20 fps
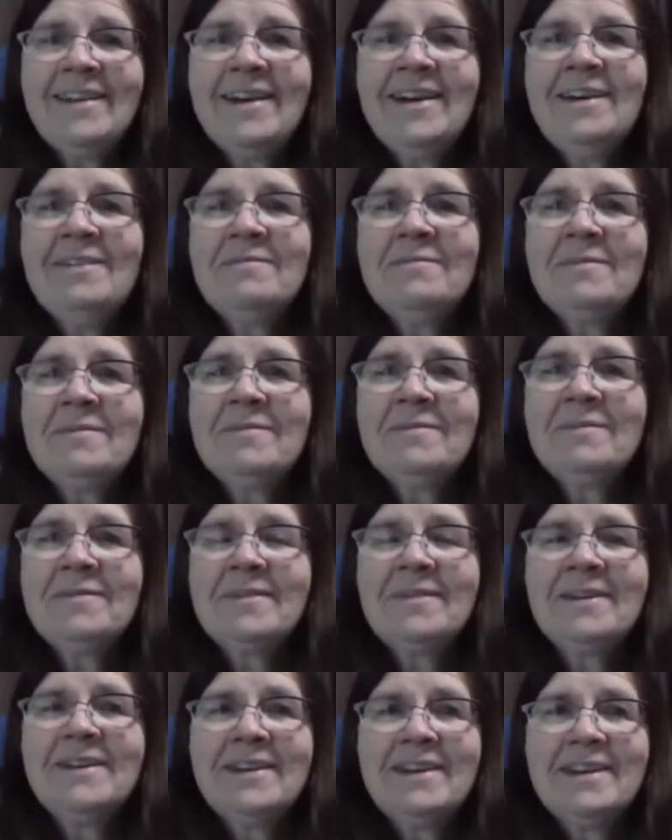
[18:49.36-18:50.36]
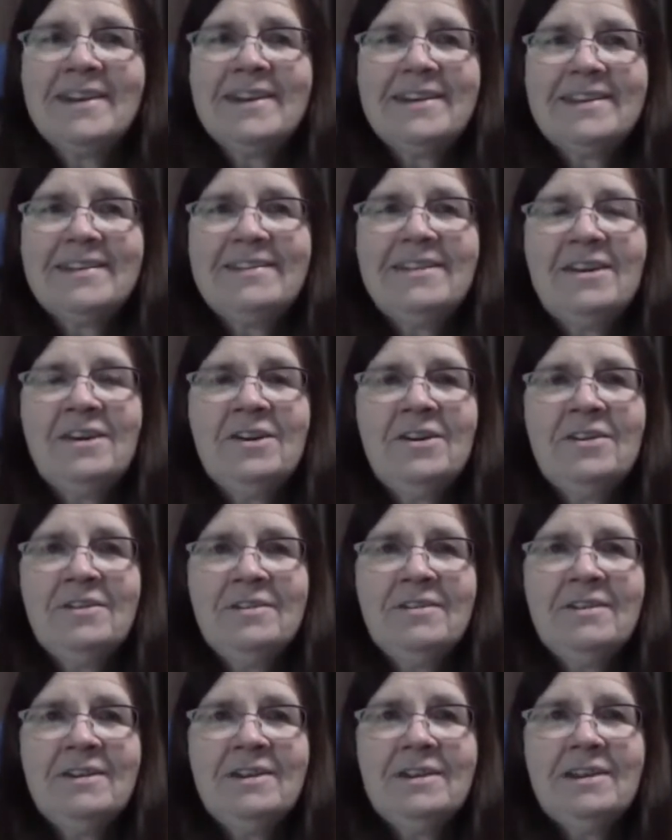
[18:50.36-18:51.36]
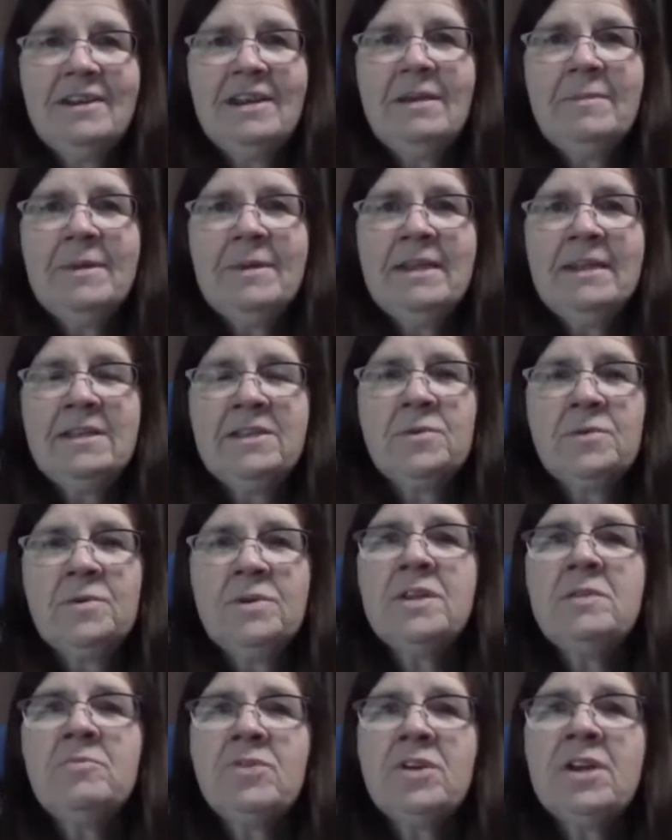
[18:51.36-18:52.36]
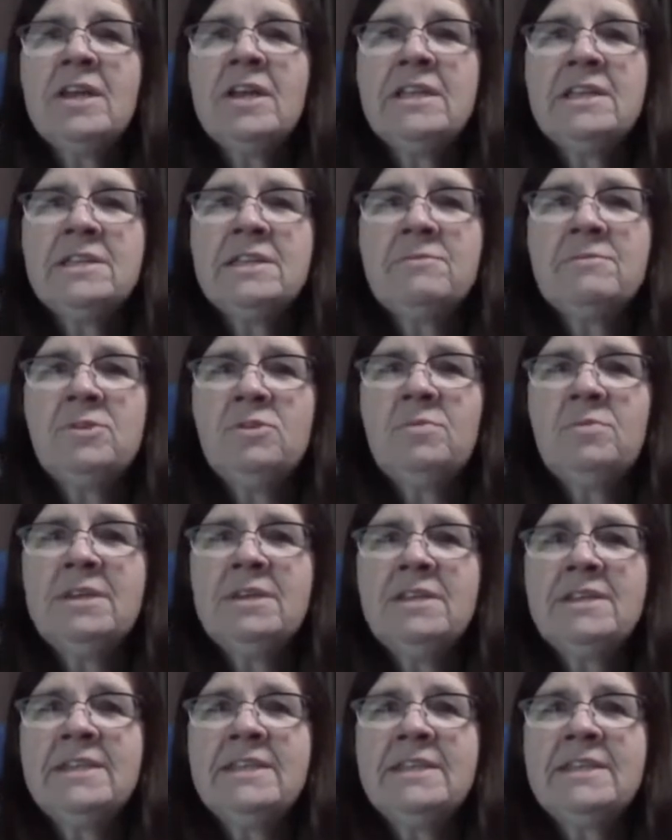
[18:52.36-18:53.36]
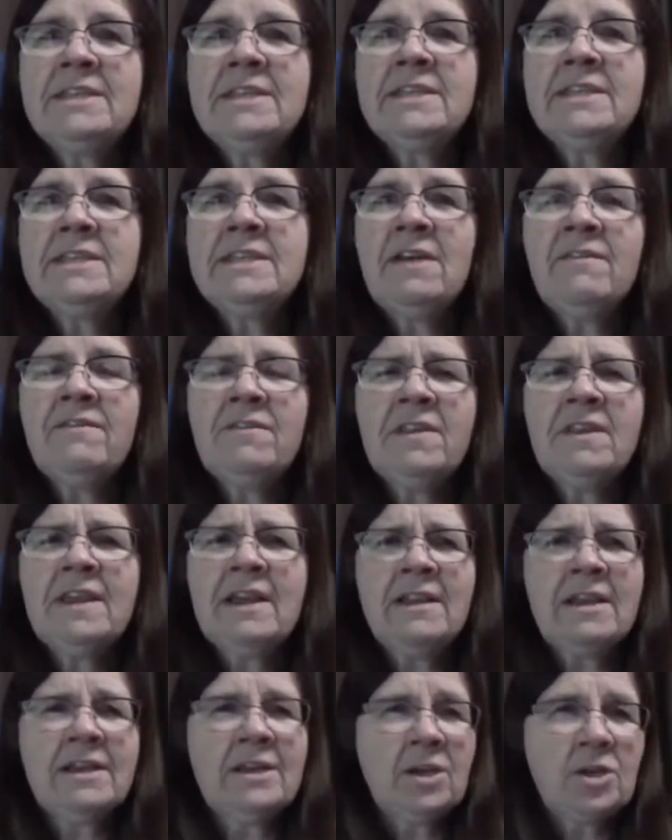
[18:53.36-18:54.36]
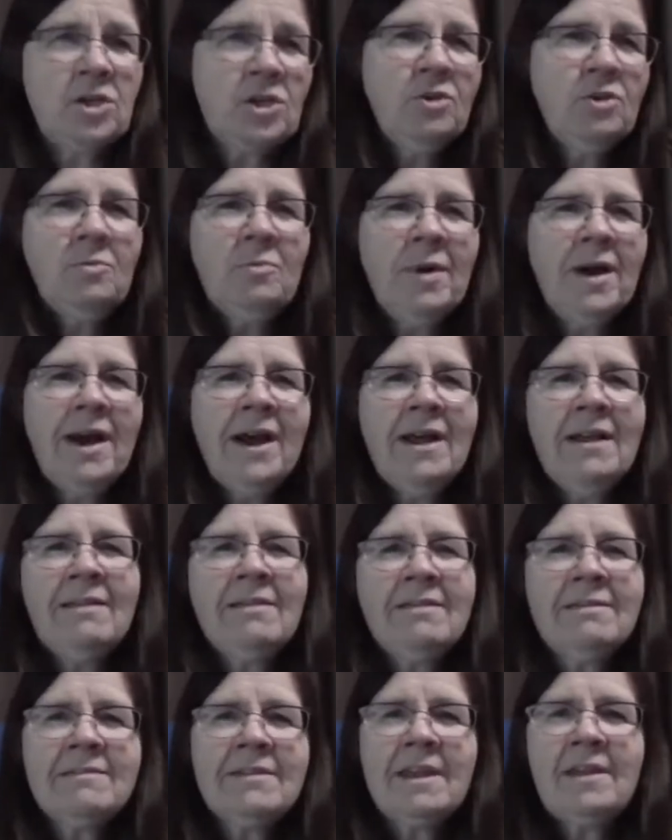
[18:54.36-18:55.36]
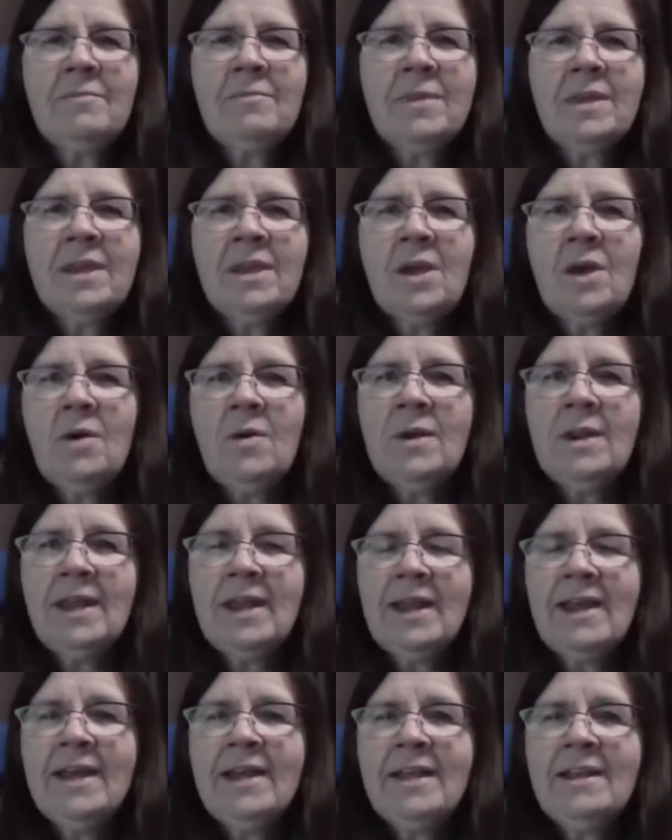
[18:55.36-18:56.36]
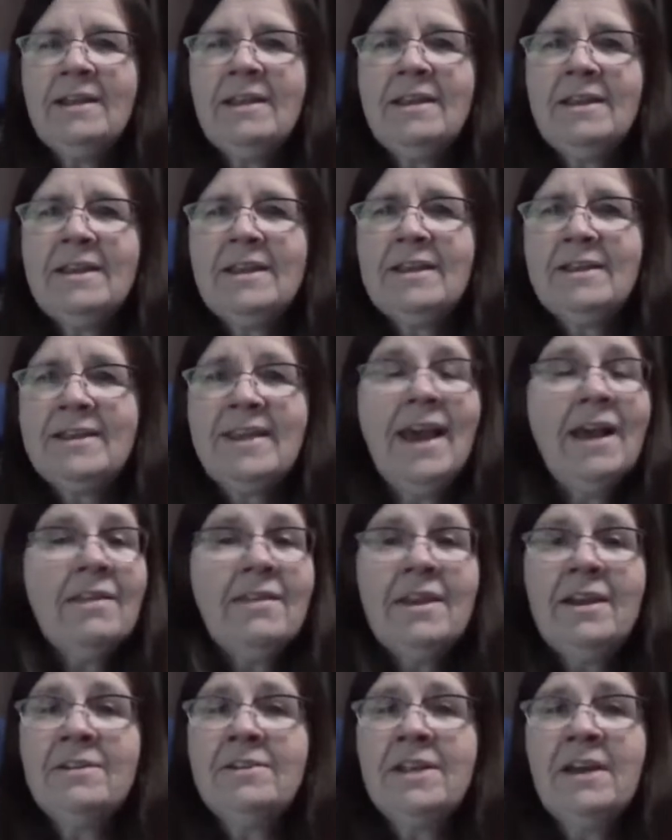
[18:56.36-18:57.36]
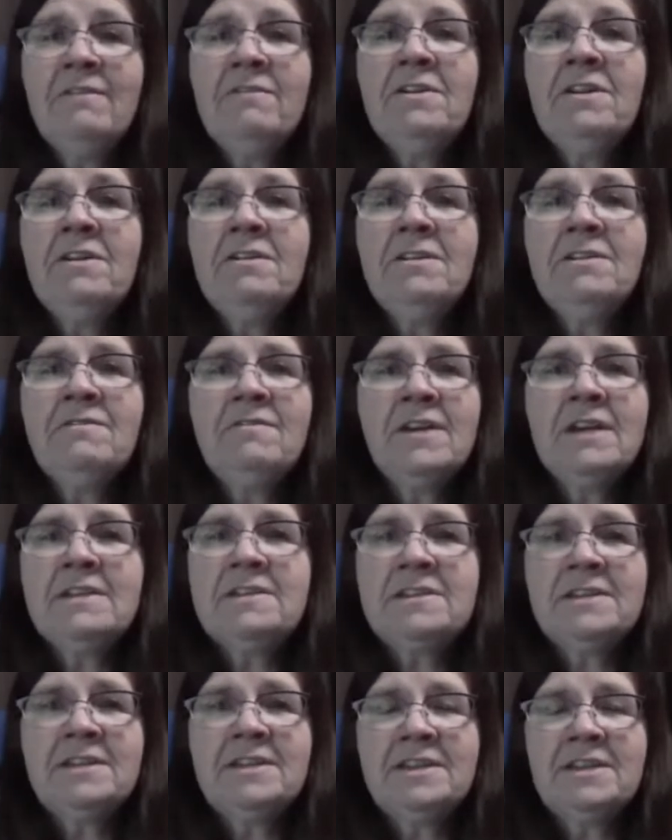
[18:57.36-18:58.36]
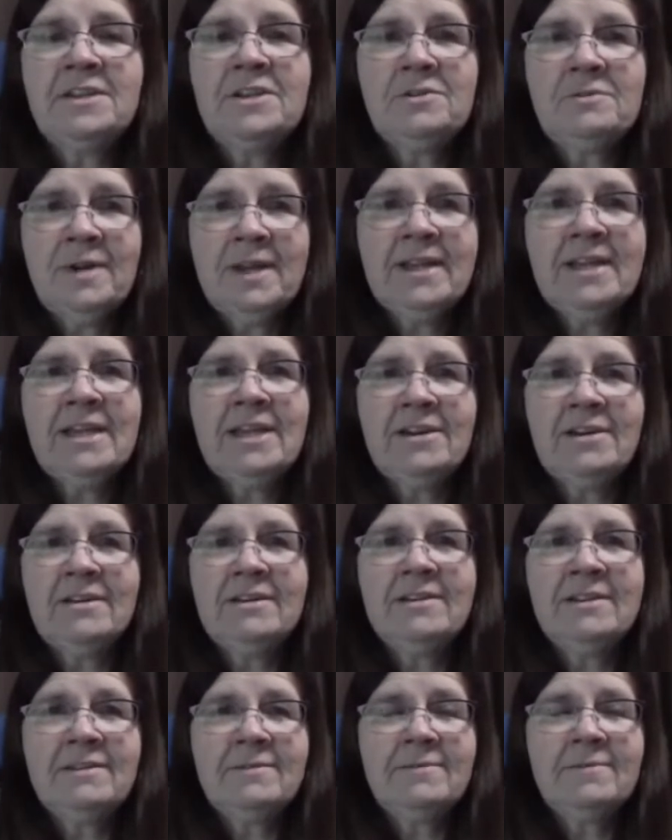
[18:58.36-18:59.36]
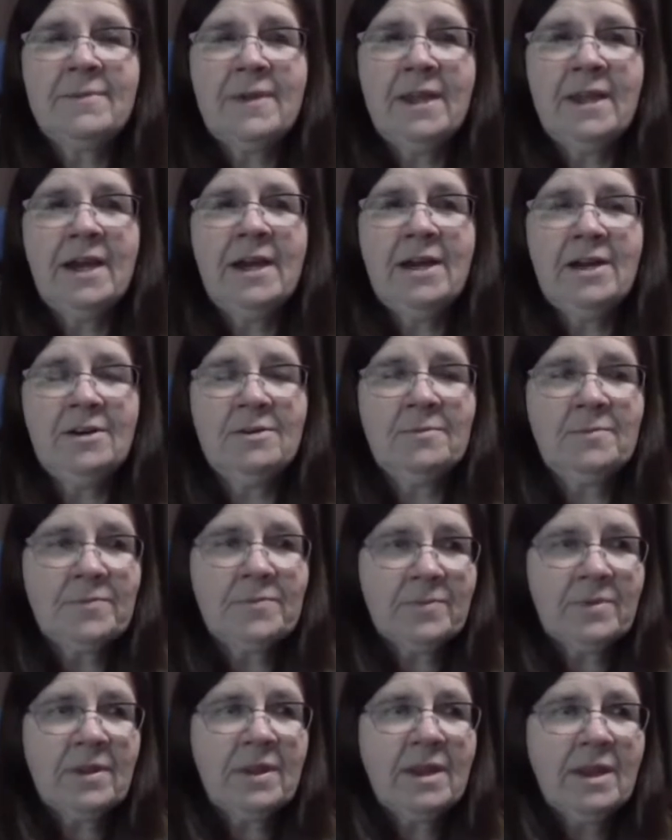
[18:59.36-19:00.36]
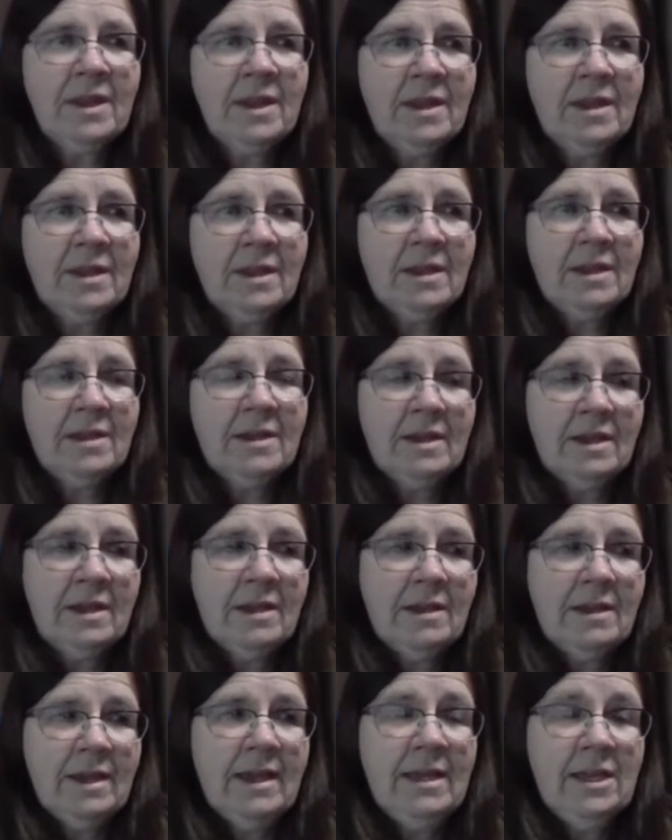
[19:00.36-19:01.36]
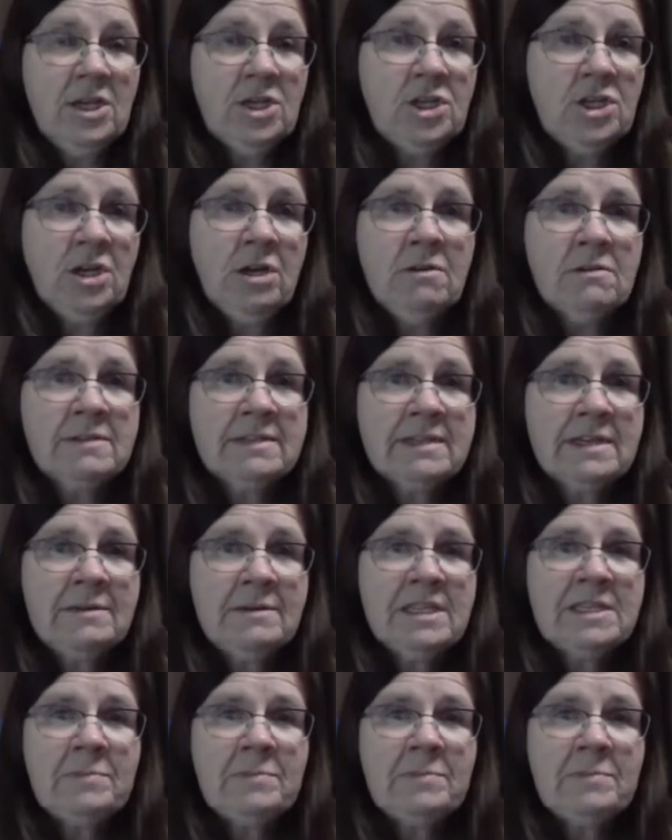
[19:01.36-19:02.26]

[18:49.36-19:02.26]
Yeah. So, I mean, it's really bringing in some new business and stuff, and they got like a coupon type thing going on. Yeah, they are definitely vested in it. You're right, Karen. They are. And it shows, and